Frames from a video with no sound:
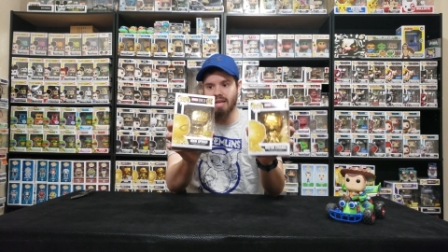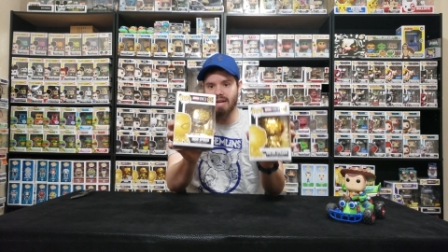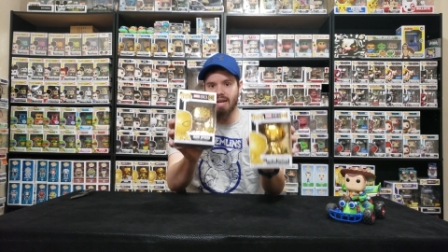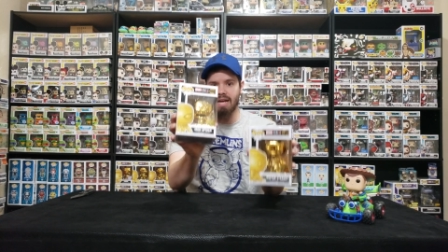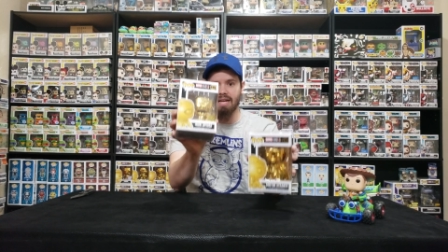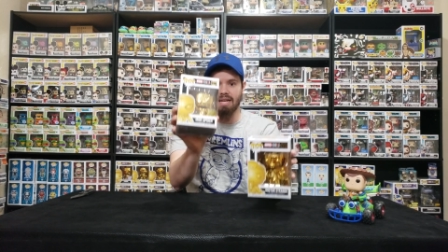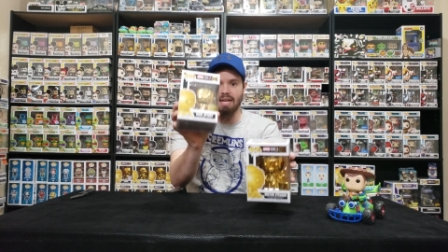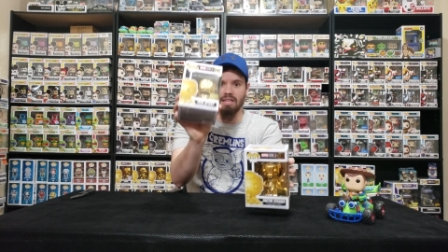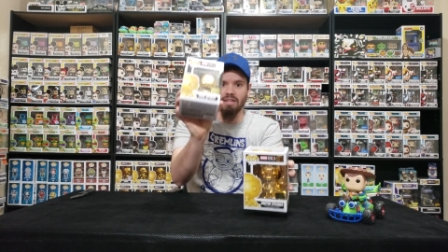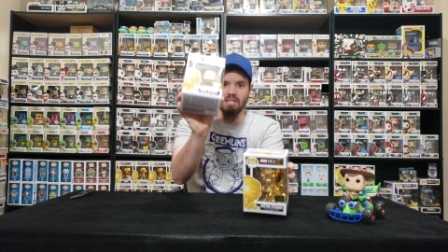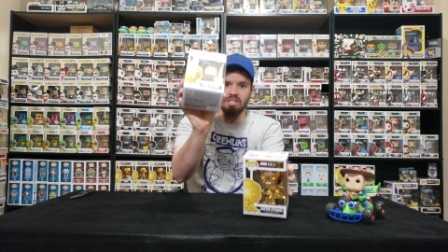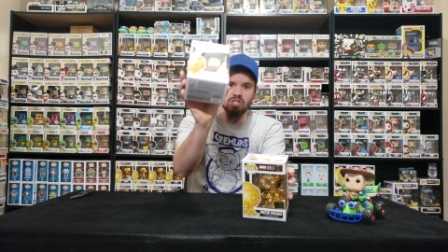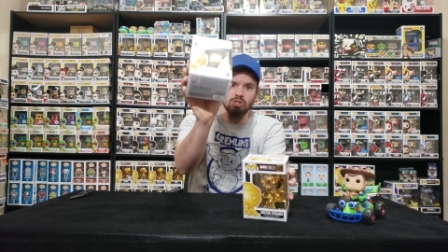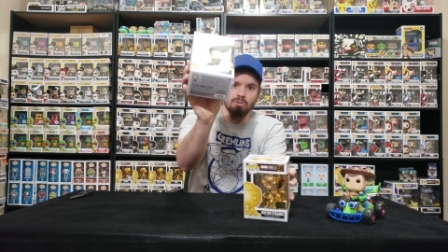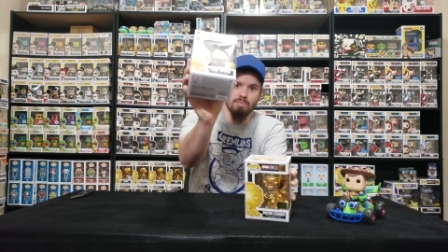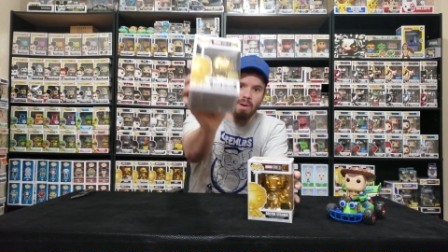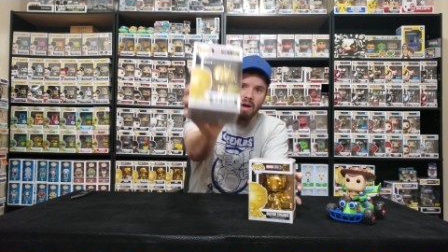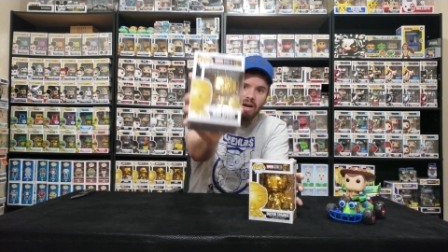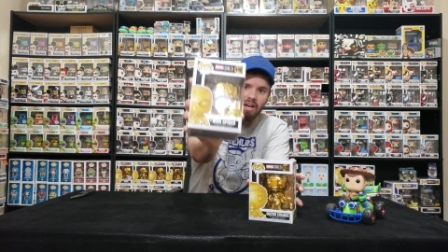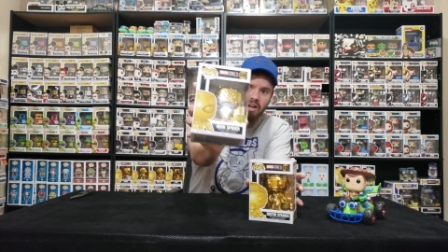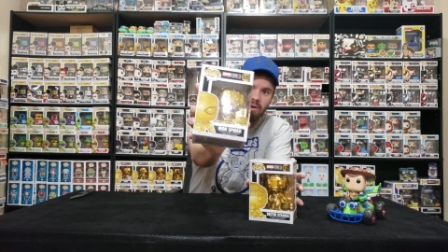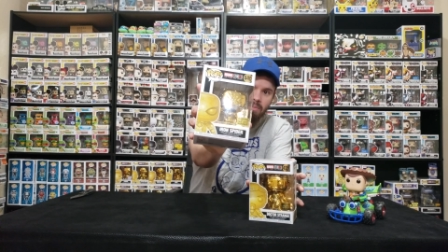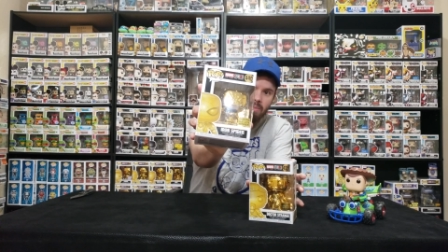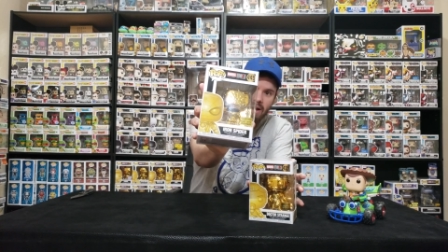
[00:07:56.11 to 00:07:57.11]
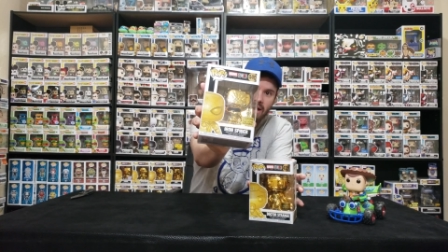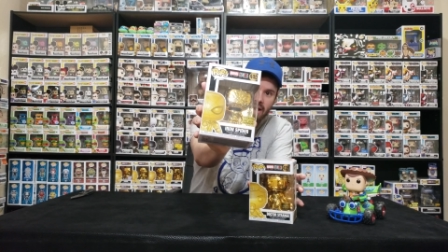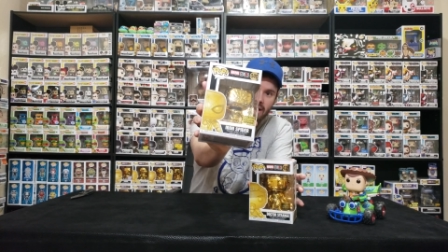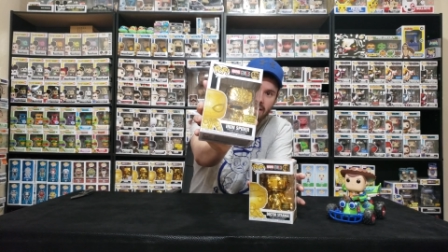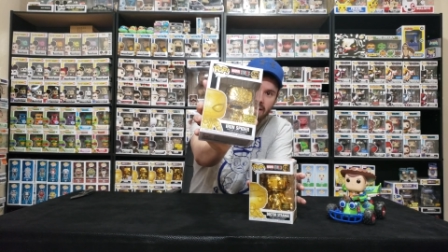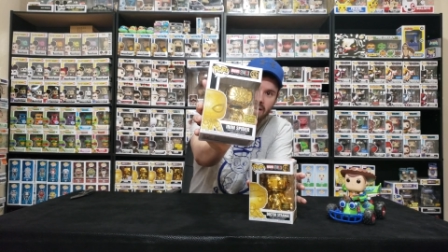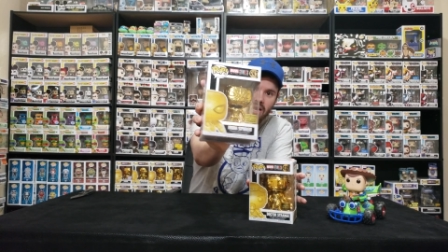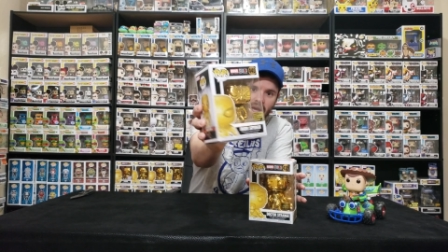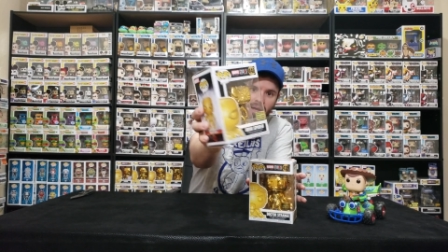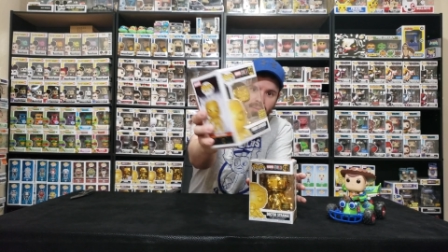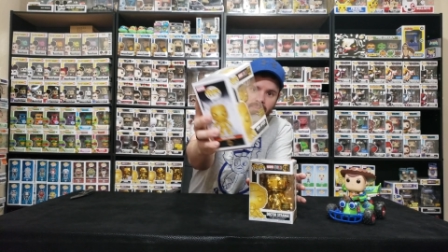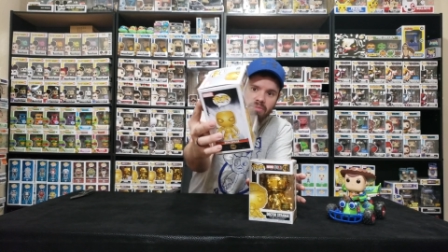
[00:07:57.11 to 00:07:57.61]
And I got the Spider
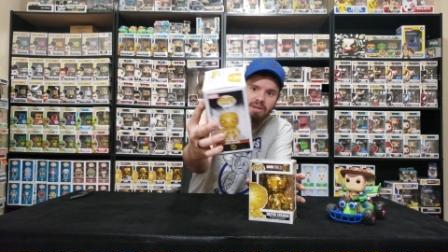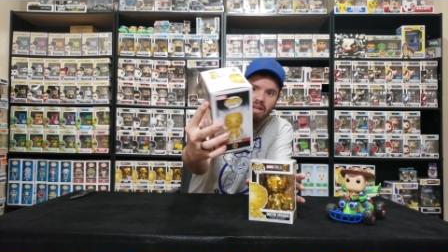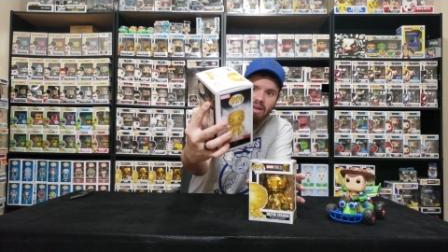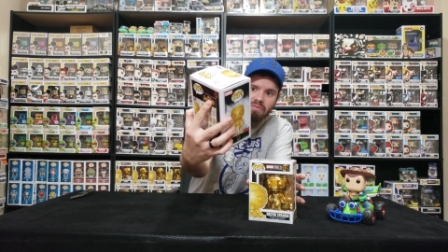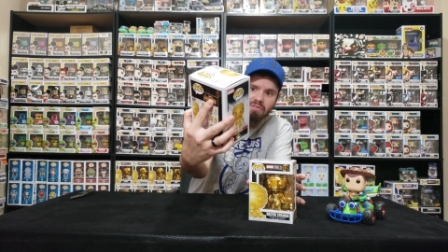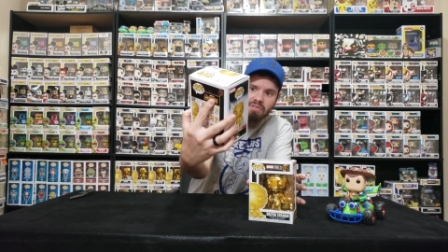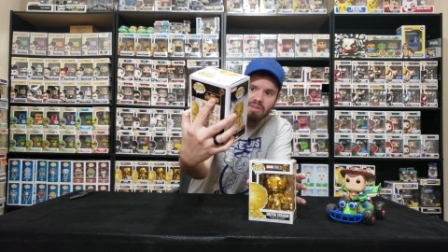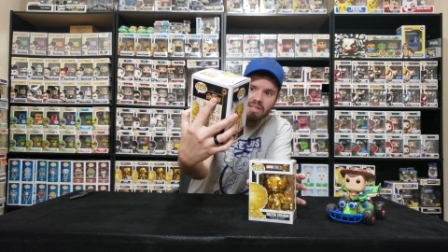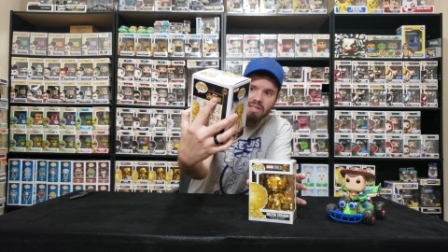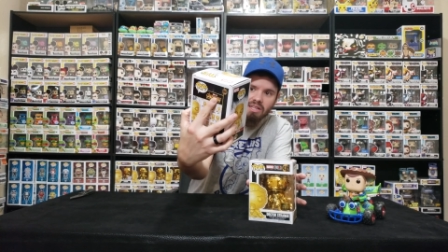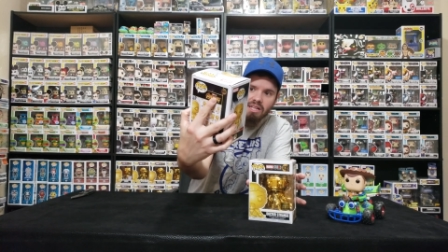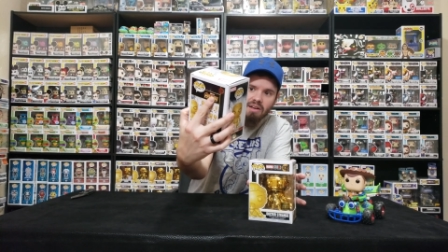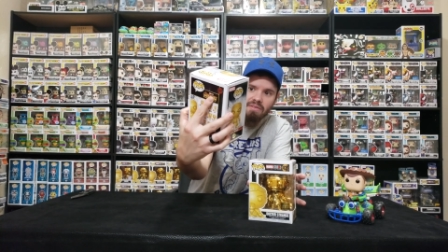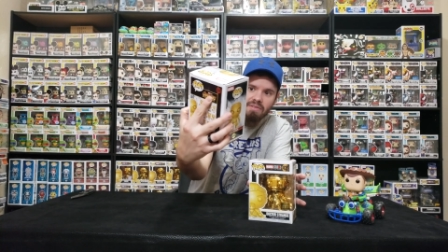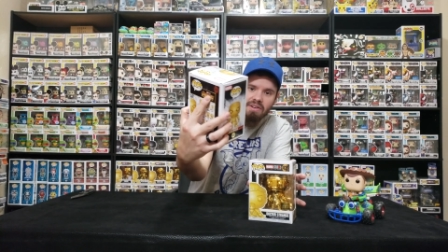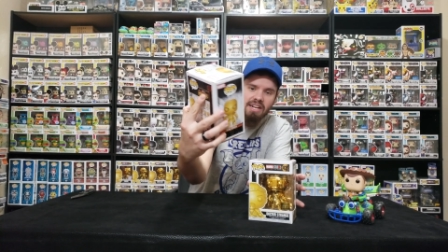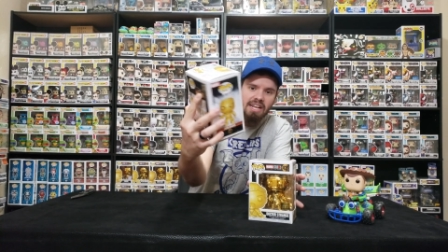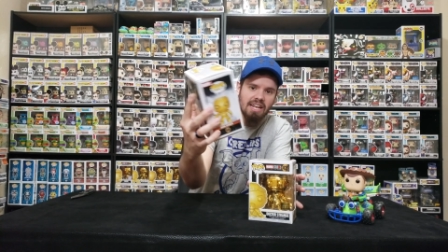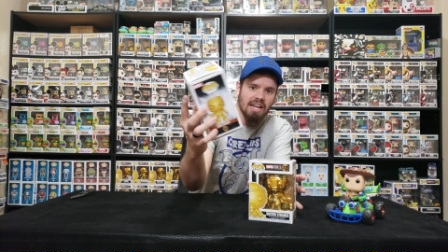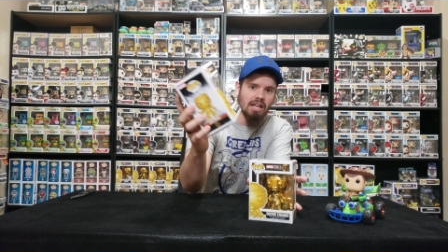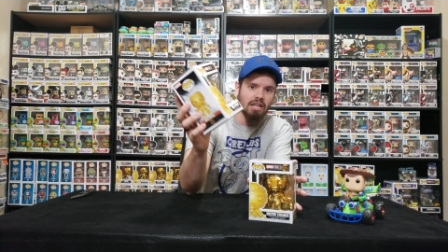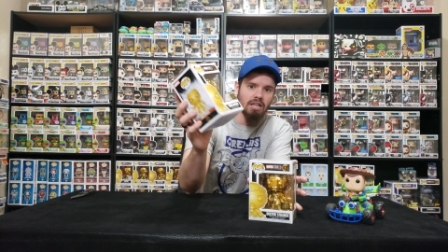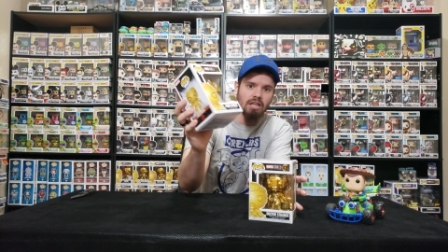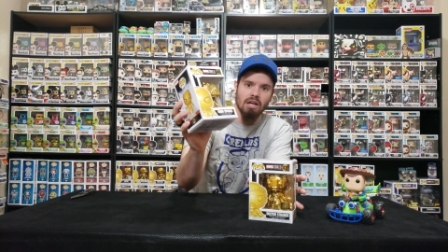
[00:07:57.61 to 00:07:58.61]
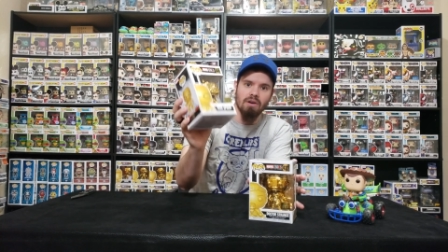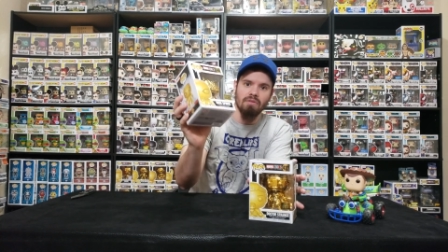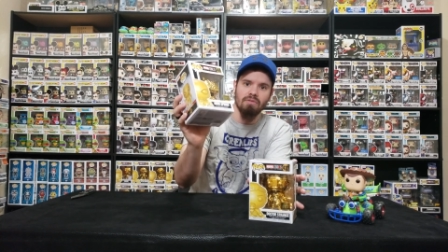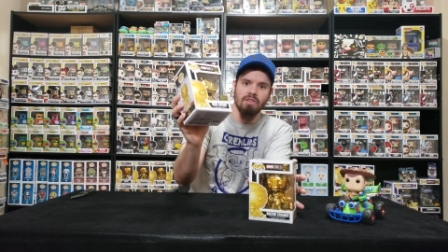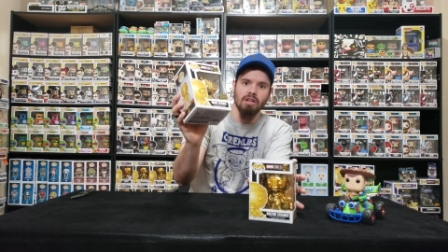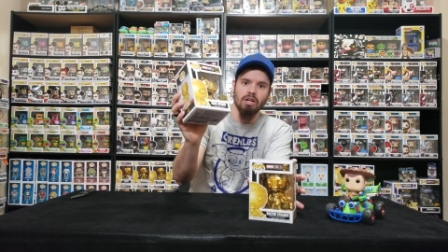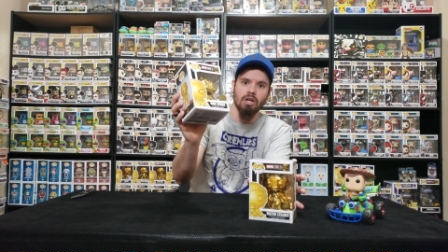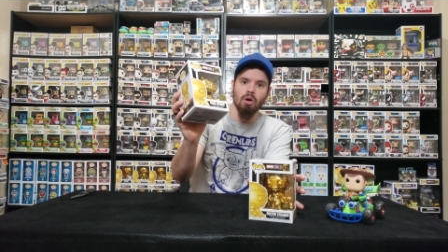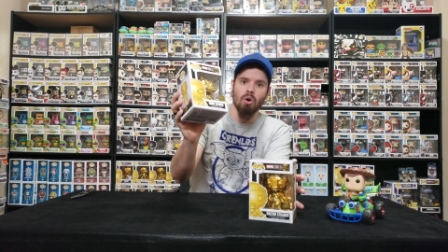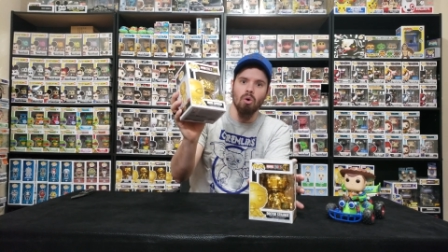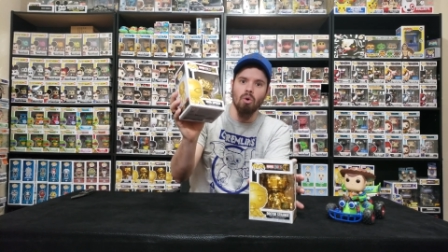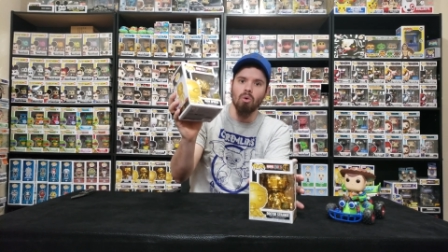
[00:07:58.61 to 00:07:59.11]
Man. I'm definitely loving it. I love
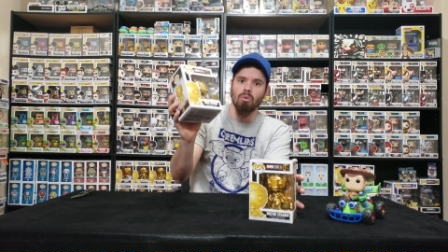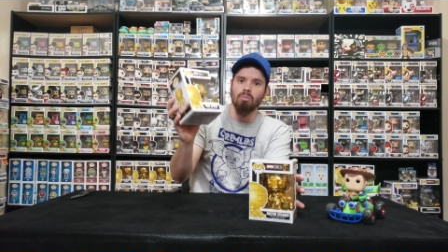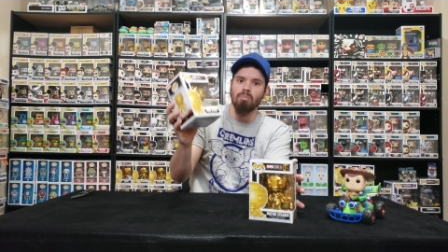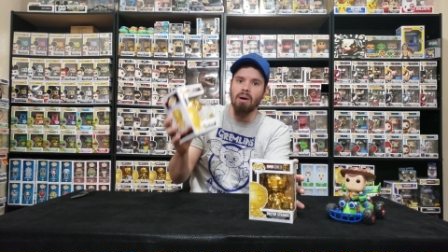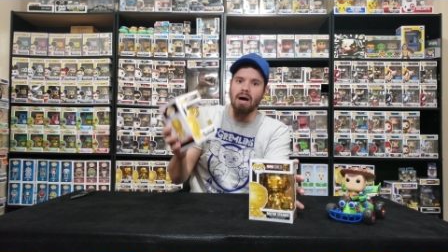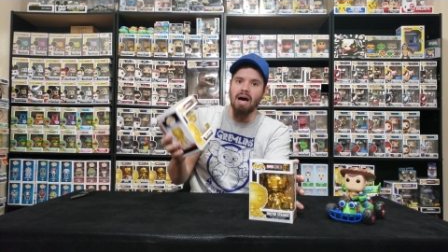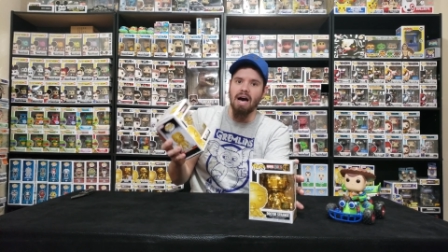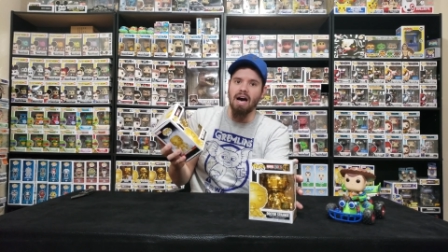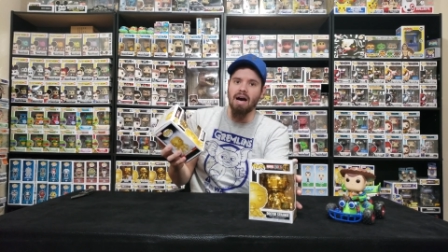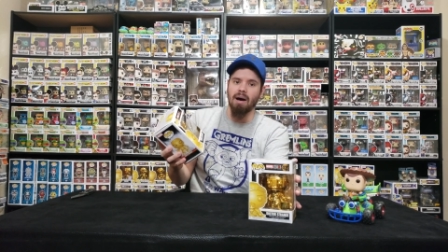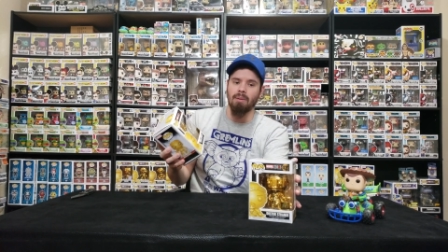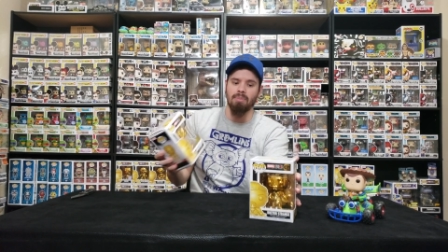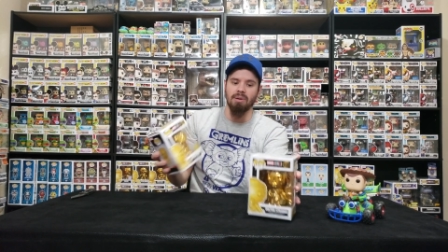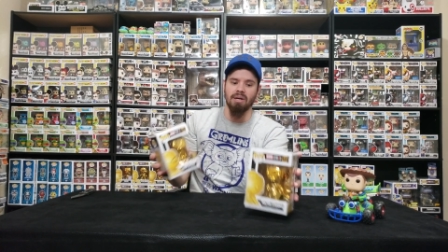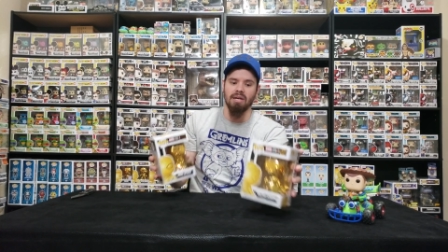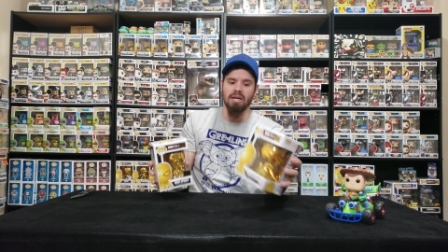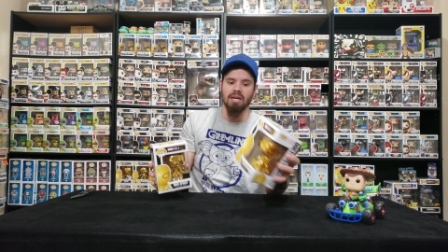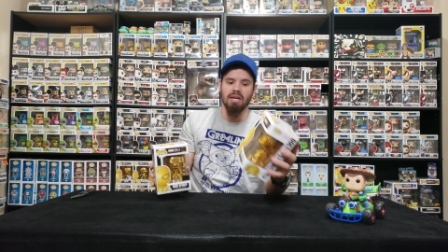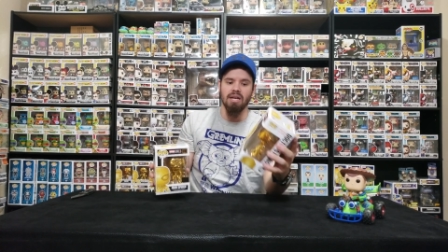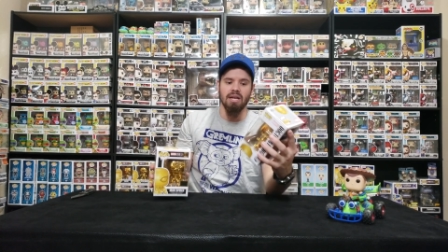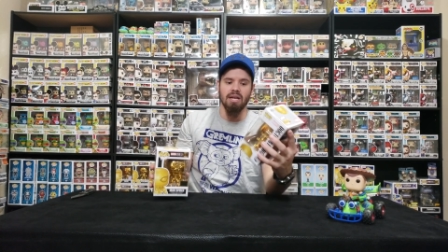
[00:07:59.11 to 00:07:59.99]
the gold pop